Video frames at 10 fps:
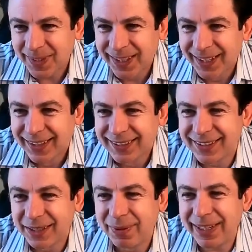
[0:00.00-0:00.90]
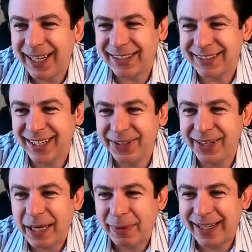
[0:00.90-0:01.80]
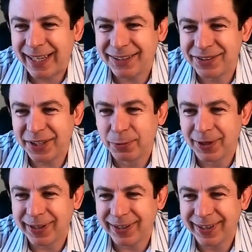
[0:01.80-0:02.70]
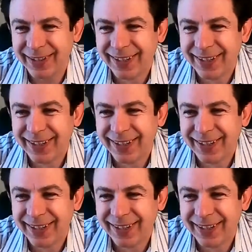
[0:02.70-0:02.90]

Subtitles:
Somebody asked, how do I get my cat to drink water?